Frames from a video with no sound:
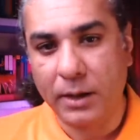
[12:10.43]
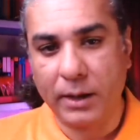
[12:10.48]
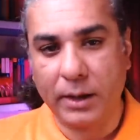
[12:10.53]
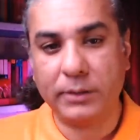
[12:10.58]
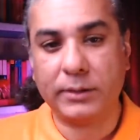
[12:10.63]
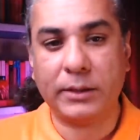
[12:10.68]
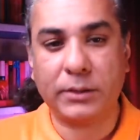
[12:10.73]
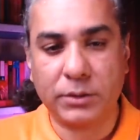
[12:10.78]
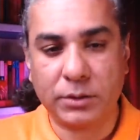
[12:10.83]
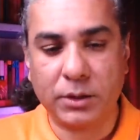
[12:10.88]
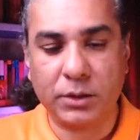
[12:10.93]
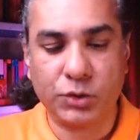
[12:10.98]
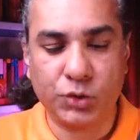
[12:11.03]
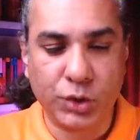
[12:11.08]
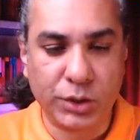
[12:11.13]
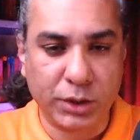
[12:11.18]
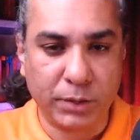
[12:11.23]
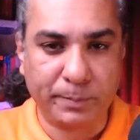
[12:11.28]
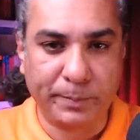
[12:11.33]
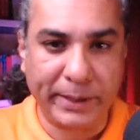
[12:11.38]
and that's
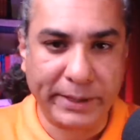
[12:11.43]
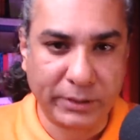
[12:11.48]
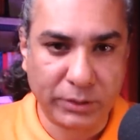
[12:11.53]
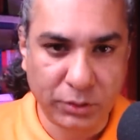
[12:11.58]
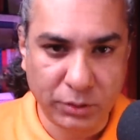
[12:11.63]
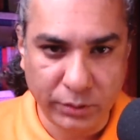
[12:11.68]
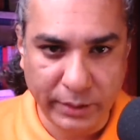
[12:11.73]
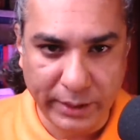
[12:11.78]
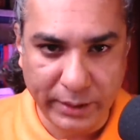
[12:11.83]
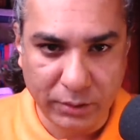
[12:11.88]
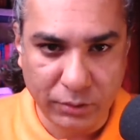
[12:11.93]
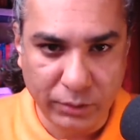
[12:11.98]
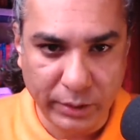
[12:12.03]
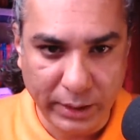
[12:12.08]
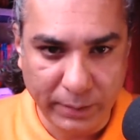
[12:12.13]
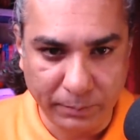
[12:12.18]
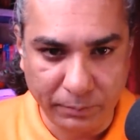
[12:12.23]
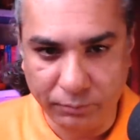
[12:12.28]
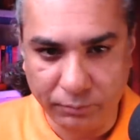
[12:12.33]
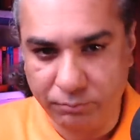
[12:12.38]
Xi Jinping's great
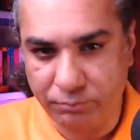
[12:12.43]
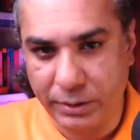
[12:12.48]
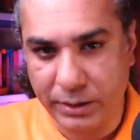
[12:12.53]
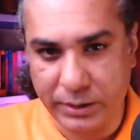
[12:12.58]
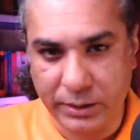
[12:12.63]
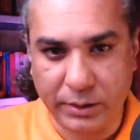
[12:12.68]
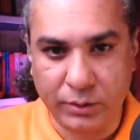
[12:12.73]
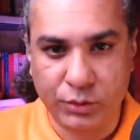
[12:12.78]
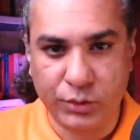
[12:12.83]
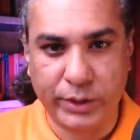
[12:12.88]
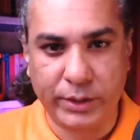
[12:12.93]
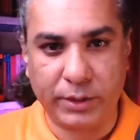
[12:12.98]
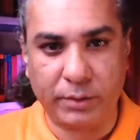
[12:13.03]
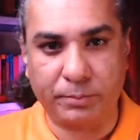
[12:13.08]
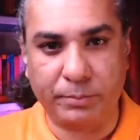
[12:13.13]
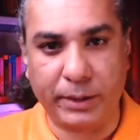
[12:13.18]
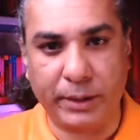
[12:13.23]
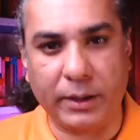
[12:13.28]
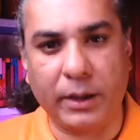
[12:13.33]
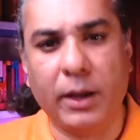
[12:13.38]
dream, President Xi
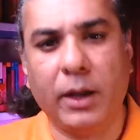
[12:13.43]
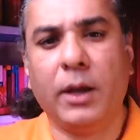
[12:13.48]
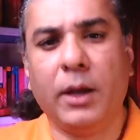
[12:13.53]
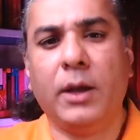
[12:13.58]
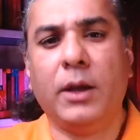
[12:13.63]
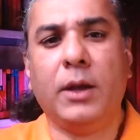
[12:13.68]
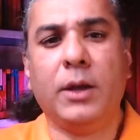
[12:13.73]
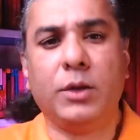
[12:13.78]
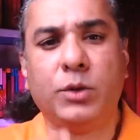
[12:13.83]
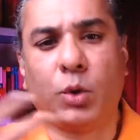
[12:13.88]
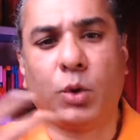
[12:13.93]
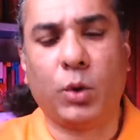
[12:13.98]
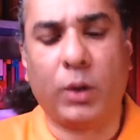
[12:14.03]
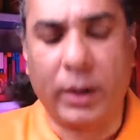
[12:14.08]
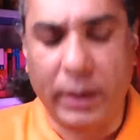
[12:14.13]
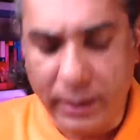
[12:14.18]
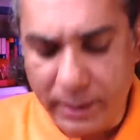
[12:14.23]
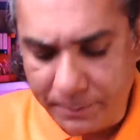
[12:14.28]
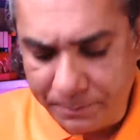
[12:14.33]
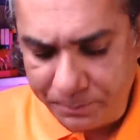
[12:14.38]
Jinping. So
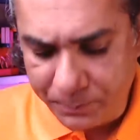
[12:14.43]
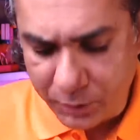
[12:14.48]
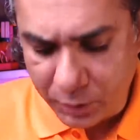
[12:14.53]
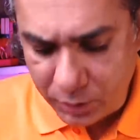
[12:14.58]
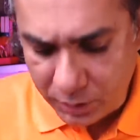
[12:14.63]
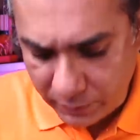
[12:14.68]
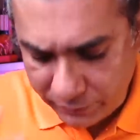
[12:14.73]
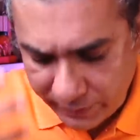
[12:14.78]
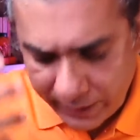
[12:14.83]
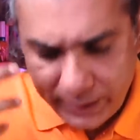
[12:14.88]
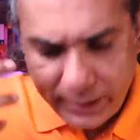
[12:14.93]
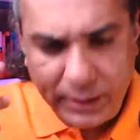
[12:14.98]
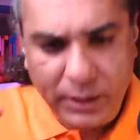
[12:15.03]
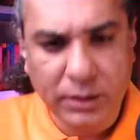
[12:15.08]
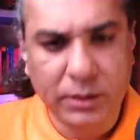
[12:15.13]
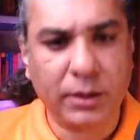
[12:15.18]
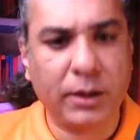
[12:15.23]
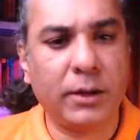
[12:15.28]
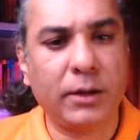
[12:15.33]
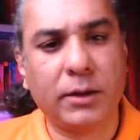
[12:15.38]
um, the defining
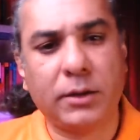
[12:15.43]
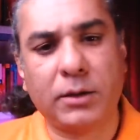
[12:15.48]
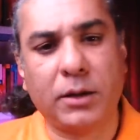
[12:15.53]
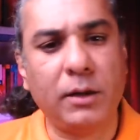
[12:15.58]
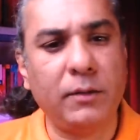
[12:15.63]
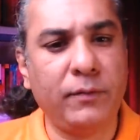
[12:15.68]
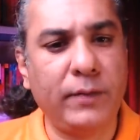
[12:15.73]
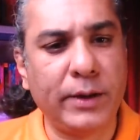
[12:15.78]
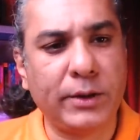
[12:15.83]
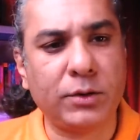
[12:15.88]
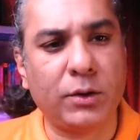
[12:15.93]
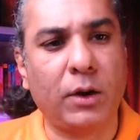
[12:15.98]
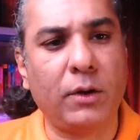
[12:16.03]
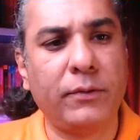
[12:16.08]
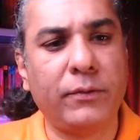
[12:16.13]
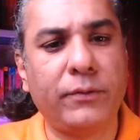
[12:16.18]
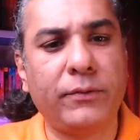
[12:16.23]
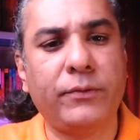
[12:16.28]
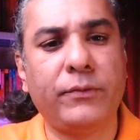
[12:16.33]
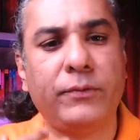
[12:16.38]
uh, conflict
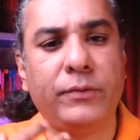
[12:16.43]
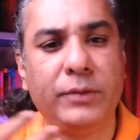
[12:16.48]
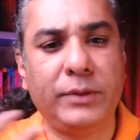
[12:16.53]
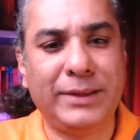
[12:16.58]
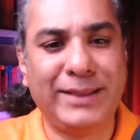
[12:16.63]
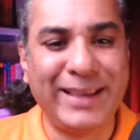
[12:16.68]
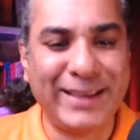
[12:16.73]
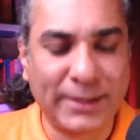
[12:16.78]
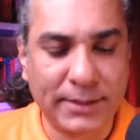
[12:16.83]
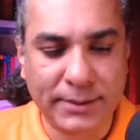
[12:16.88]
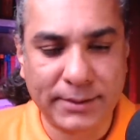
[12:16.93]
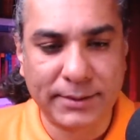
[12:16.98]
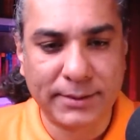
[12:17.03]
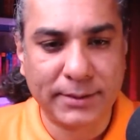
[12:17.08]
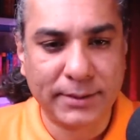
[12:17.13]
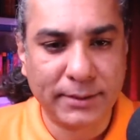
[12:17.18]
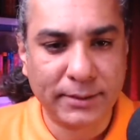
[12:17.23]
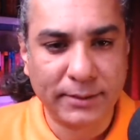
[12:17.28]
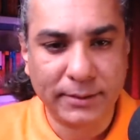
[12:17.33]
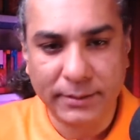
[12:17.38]
of
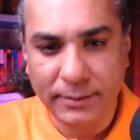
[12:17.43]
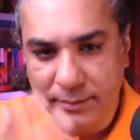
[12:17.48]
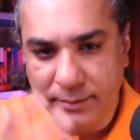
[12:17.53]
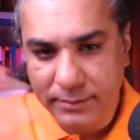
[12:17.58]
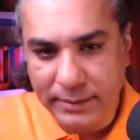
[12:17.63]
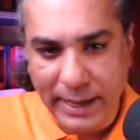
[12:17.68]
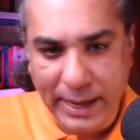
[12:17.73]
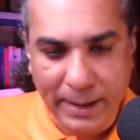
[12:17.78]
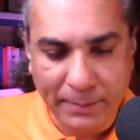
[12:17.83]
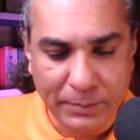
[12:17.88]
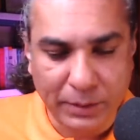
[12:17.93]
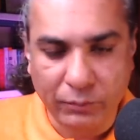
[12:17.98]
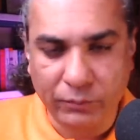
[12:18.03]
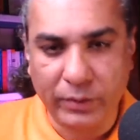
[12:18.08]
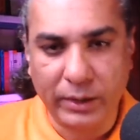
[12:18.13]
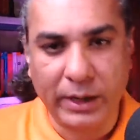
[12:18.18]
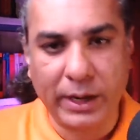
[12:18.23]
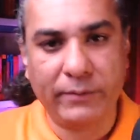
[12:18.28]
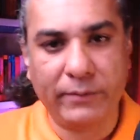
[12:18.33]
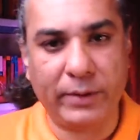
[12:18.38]
this time that we
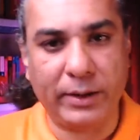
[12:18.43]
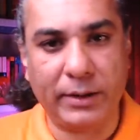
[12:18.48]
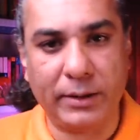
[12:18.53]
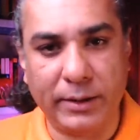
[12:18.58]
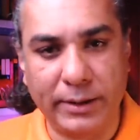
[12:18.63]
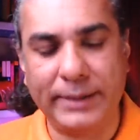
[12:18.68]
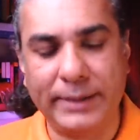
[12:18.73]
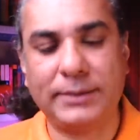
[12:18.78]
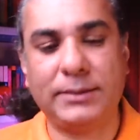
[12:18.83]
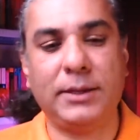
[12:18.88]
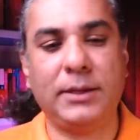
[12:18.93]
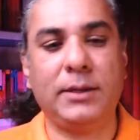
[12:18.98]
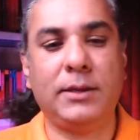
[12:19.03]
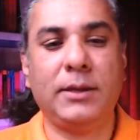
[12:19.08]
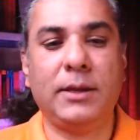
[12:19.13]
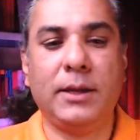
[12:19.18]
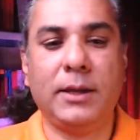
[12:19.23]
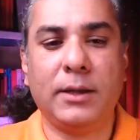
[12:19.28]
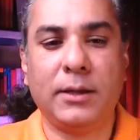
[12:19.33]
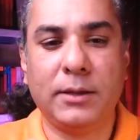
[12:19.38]
live in is the
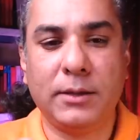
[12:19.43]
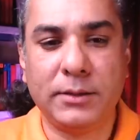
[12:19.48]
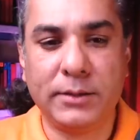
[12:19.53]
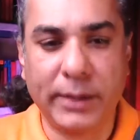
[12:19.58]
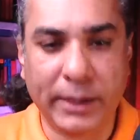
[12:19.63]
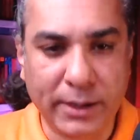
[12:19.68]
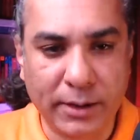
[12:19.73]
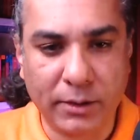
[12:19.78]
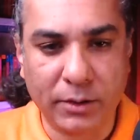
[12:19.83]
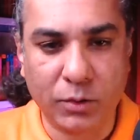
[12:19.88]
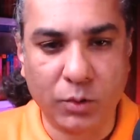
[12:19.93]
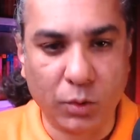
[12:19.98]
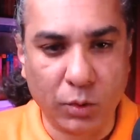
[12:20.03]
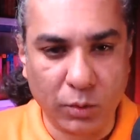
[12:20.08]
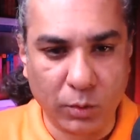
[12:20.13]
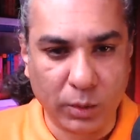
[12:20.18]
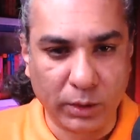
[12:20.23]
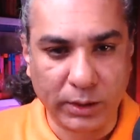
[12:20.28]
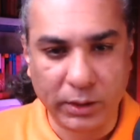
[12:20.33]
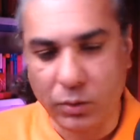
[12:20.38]
second Cold
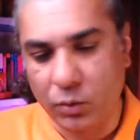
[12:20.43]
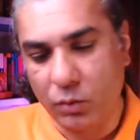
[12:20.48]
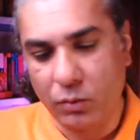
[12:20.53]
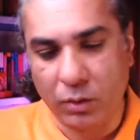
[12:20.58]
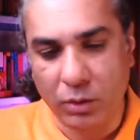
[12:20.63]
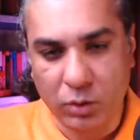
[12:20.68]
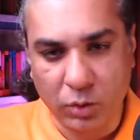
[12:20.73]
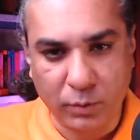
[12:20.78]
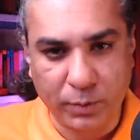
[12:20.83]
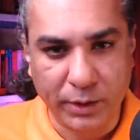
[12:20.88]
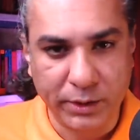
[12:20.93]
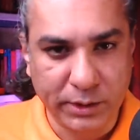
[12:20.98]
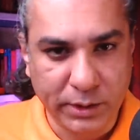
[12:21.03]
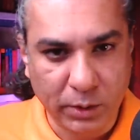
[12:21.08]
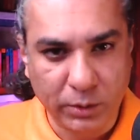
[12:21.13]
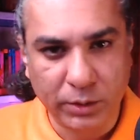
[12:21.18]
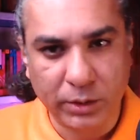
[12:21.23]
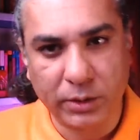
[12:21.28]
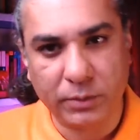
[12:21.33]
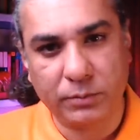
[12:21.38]
War, the Cold War
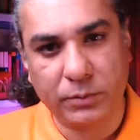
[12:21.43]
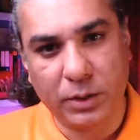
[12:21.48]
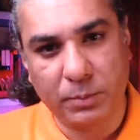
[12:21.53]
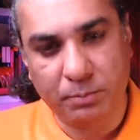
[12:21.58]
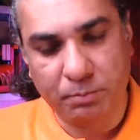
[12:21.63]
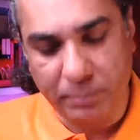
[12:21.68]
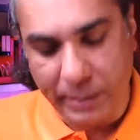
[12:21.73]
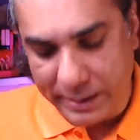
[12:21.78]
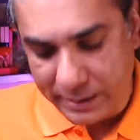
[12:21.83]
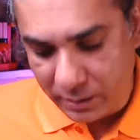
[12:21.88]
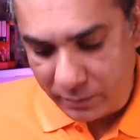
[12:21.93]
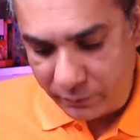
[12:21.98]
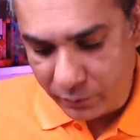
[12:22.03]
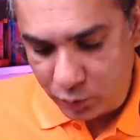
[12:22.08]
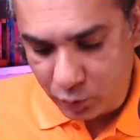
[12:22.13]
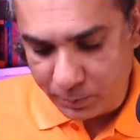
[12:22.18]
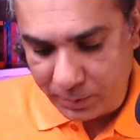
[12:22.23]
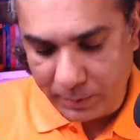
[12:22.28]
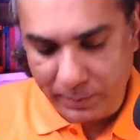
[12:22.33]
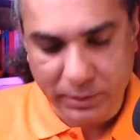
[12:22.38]
2.0, the, the battle for
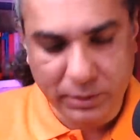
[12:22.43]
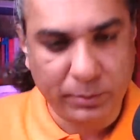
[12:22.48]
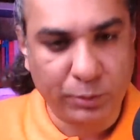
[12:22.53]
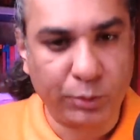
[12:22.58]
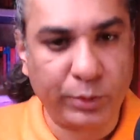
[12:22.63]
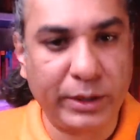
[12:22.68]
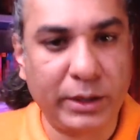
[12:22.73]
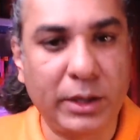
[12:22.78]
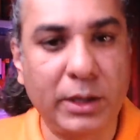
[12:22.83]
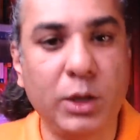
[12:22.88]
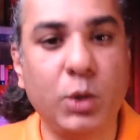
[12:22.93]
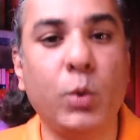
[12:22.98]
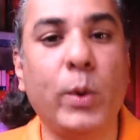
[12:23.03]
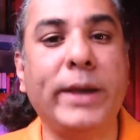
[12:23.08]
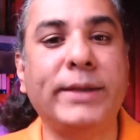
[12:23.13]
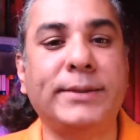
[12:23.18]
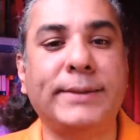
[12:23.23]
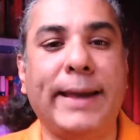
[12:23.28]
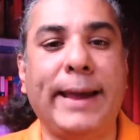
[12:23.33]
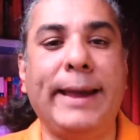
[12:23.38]
supremacy between the
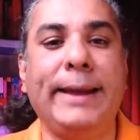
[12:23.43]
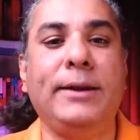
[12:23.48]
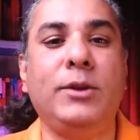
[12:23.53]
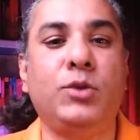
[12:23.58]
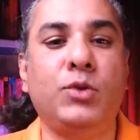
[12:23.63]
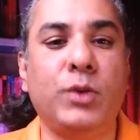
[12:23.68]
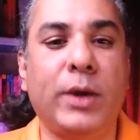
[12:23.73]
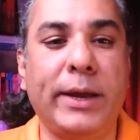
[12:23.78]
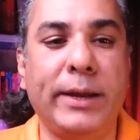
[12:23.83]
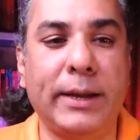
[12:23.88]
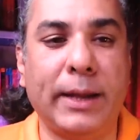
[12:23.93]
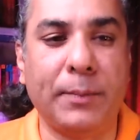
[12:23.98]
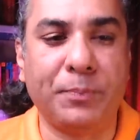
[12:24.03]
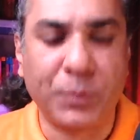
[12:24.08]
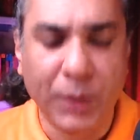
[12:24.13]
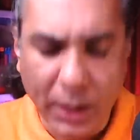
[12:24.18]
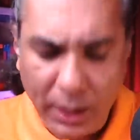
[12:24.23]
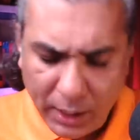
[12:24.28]
US and China.